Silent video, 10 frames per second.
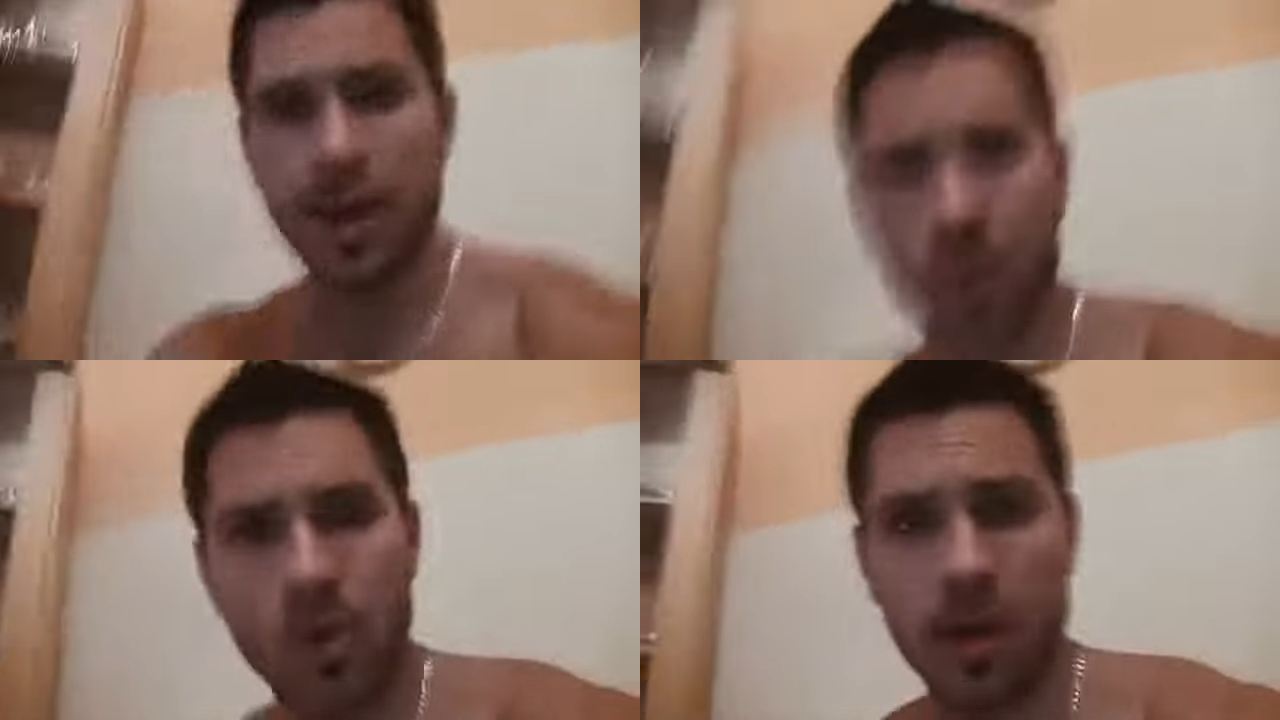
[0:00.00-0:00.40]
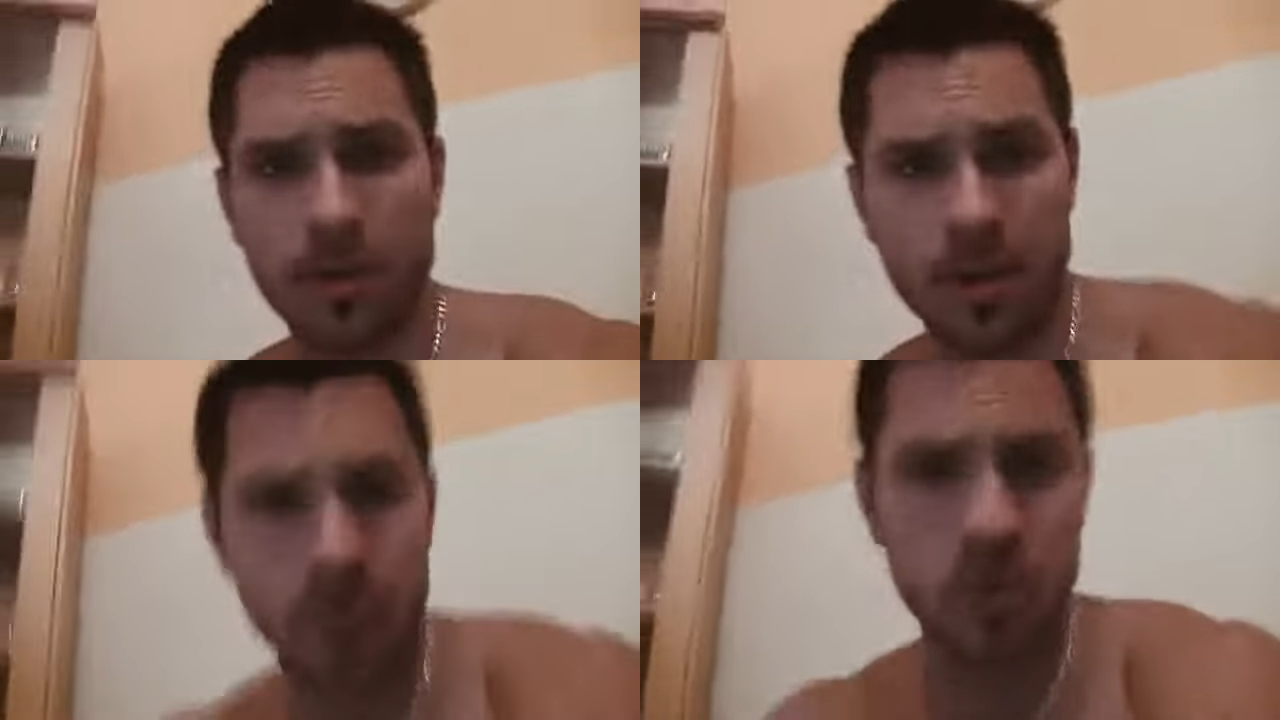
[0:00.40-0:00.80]
I'm gonna
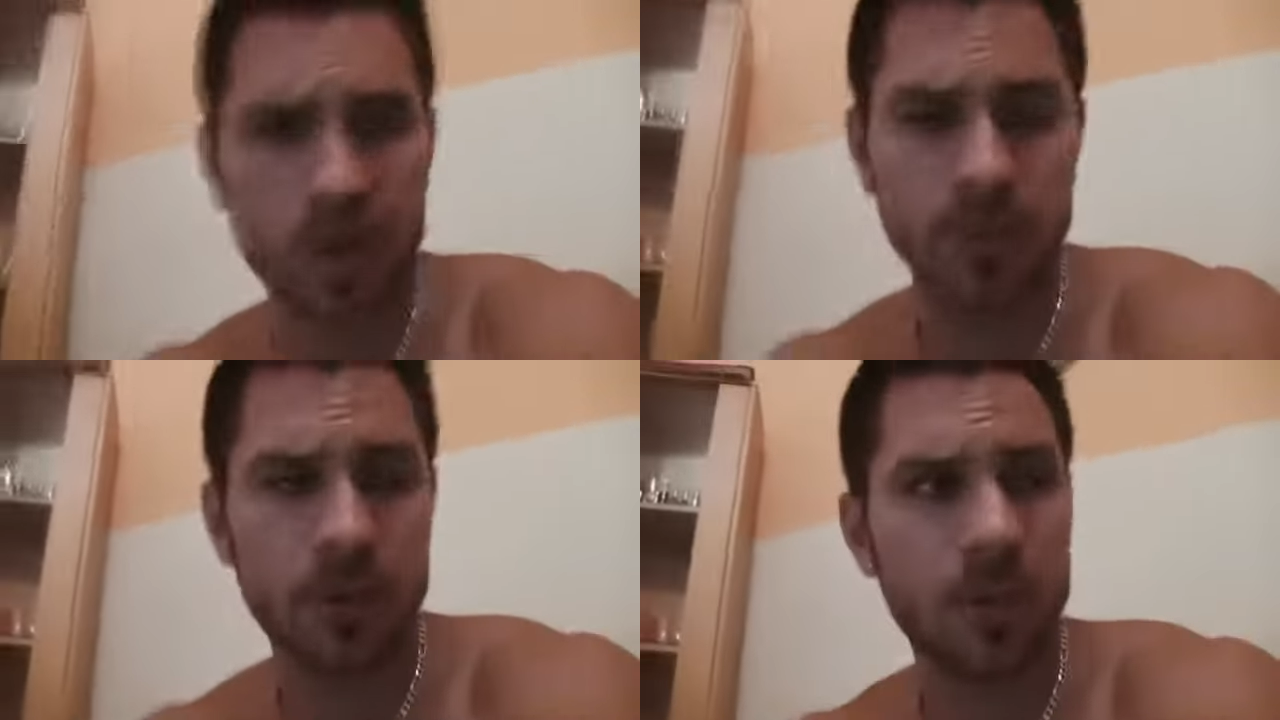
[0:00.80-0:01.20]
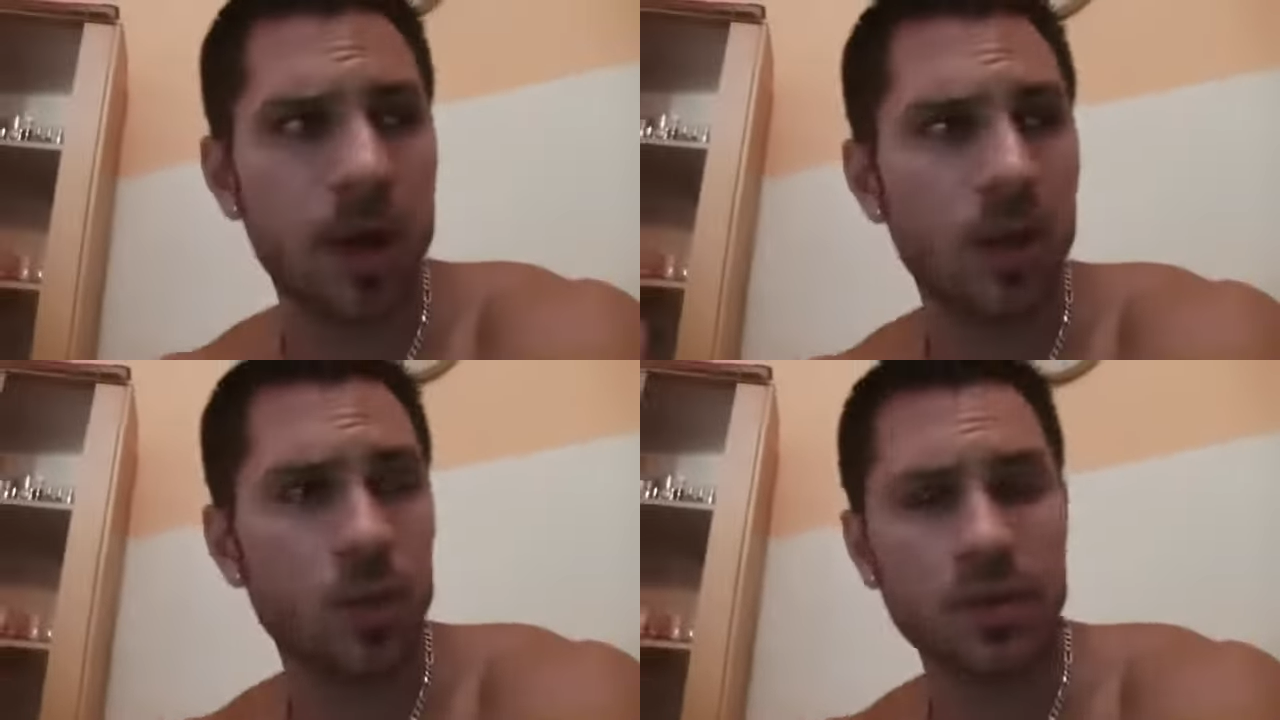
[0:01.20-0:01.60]
manipulate my
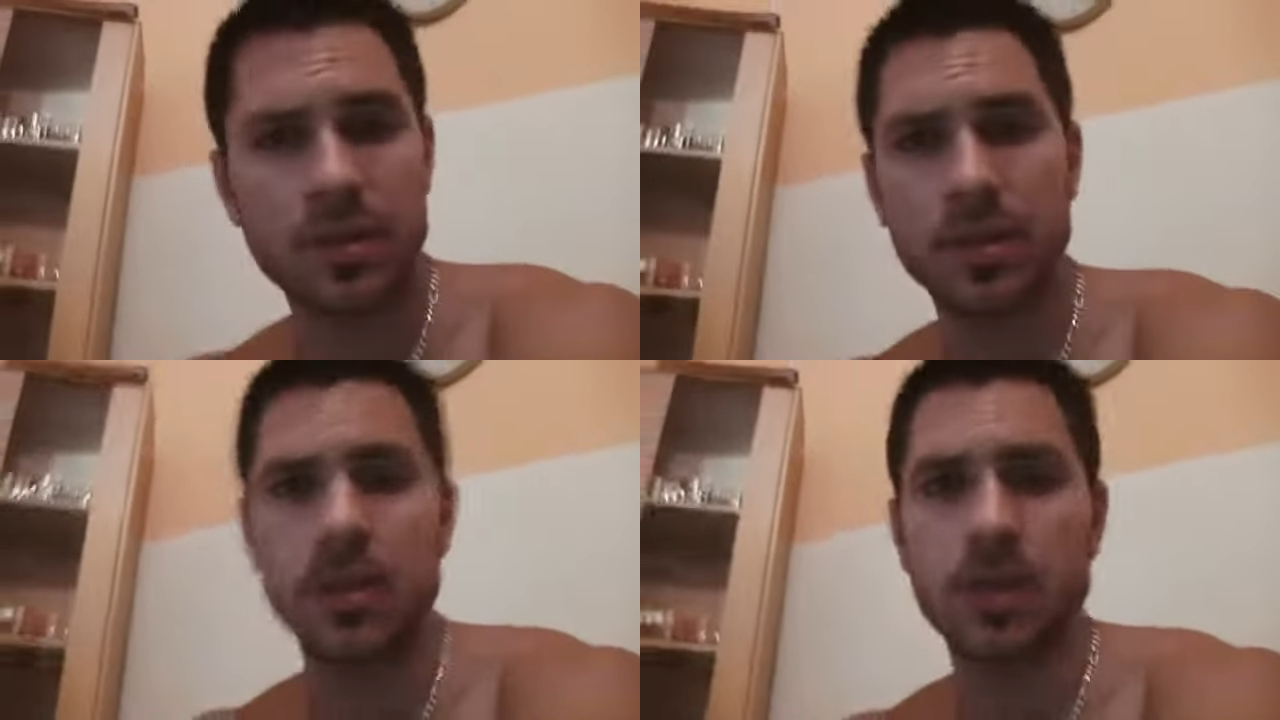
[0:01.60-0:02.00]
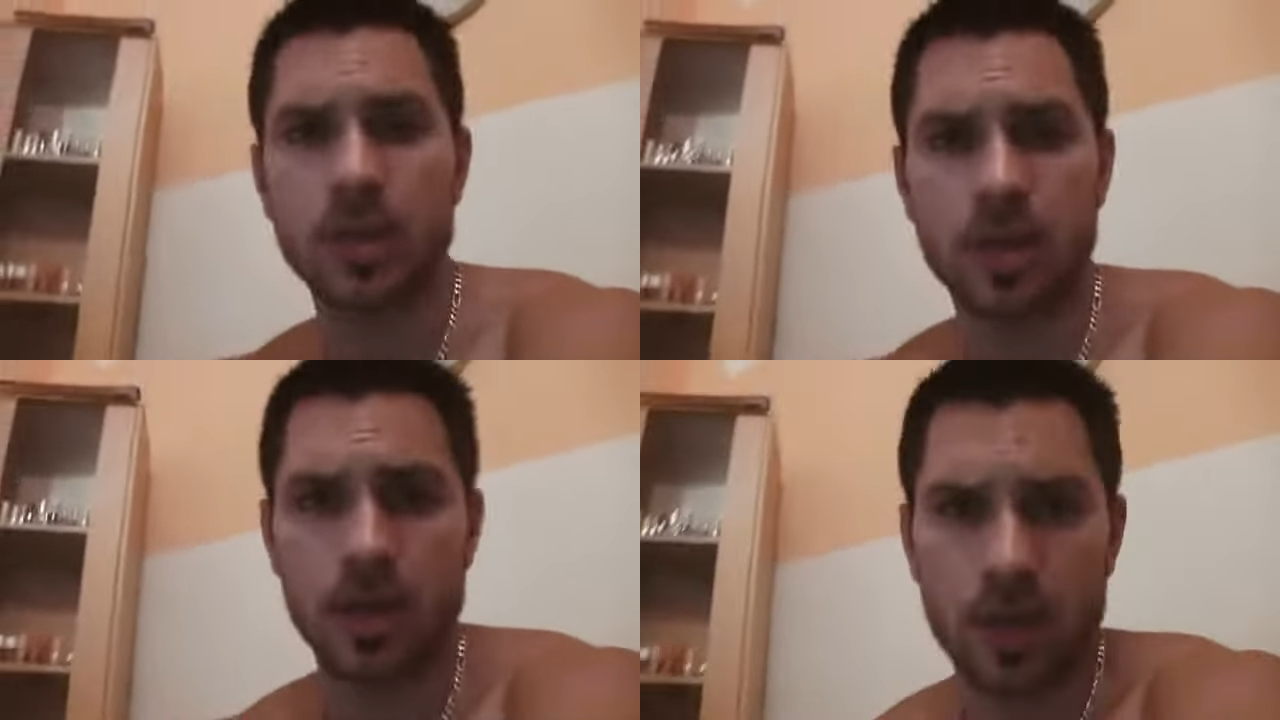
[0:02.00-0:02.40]
body with the
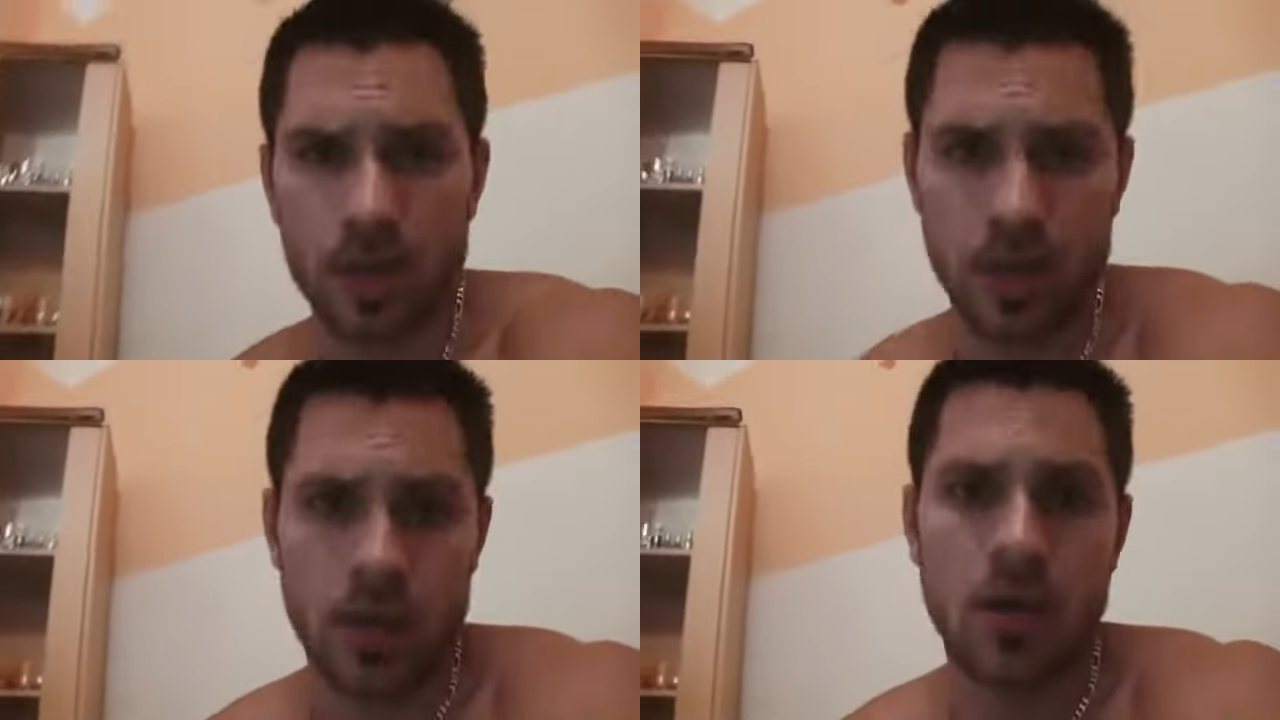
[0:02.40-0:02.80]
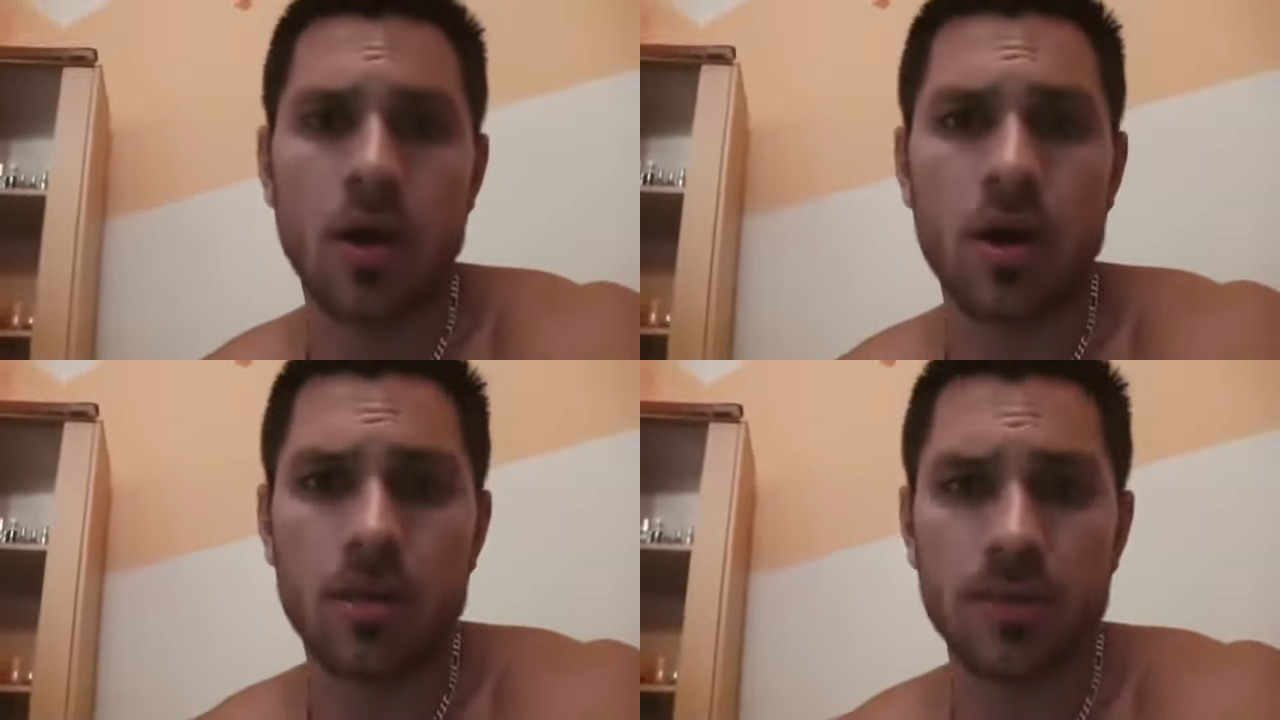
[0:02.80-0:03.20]

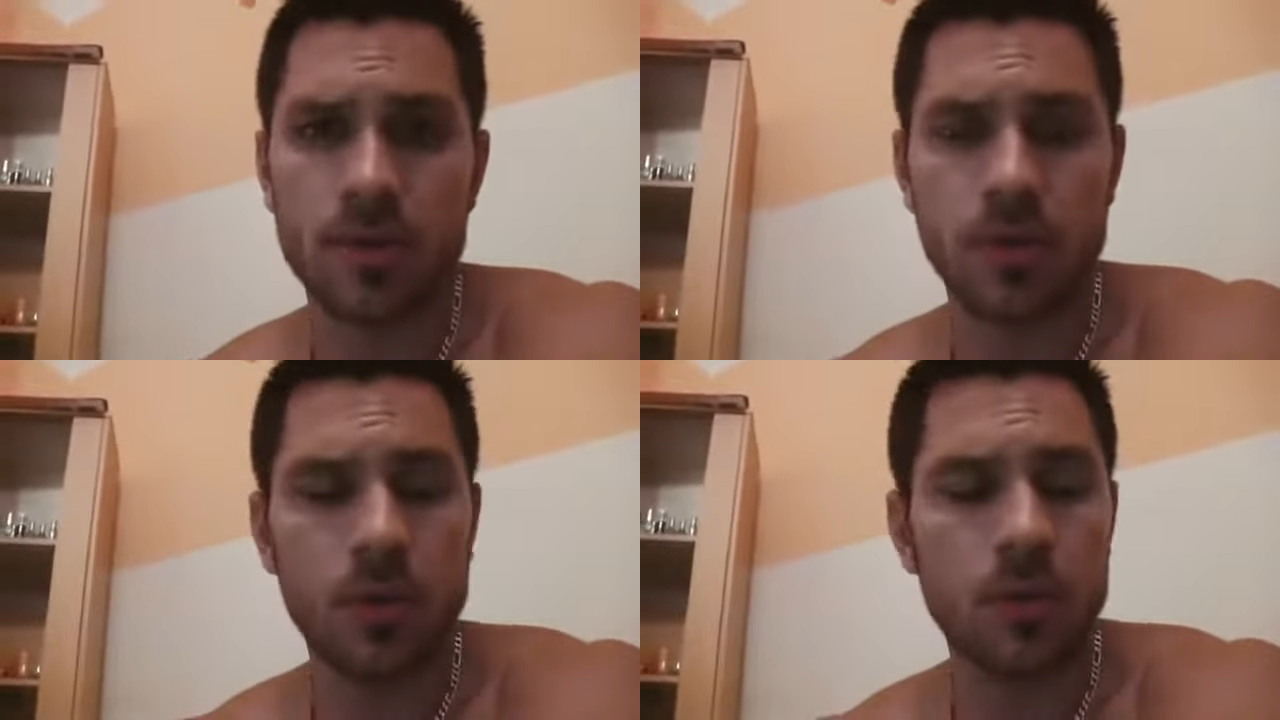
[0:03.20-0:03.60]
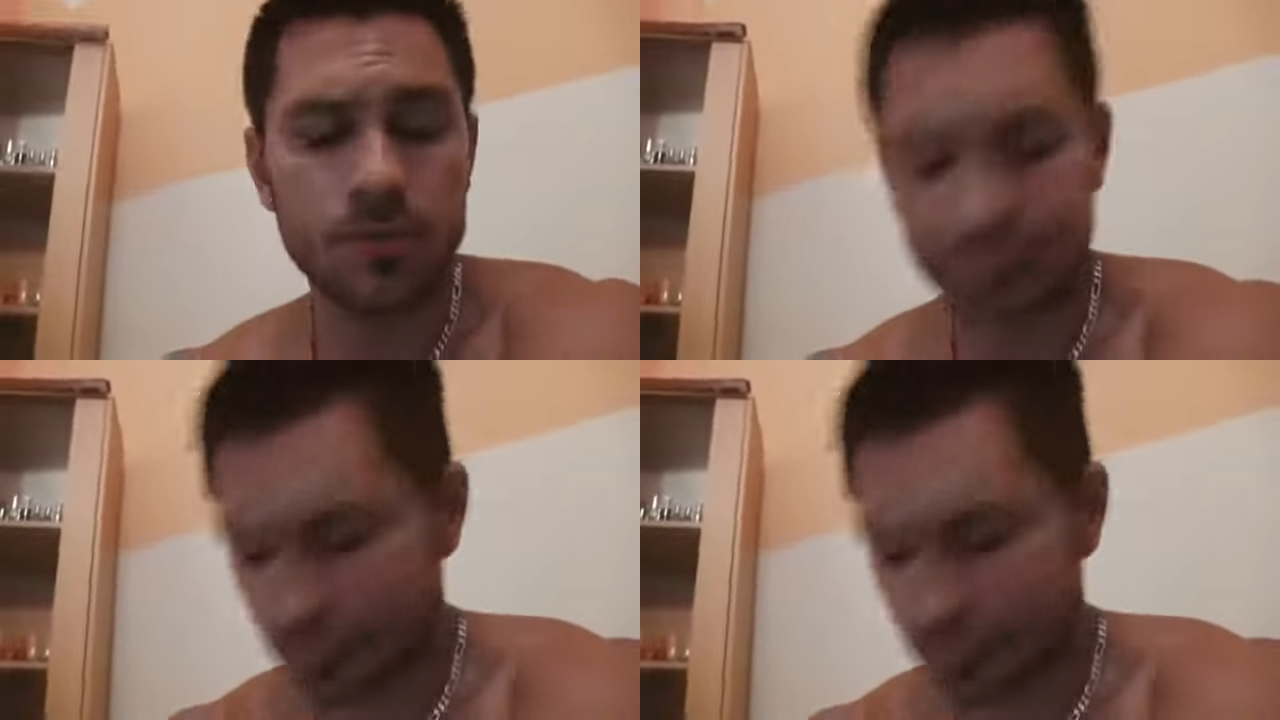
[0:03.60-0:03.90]
carbs, you know.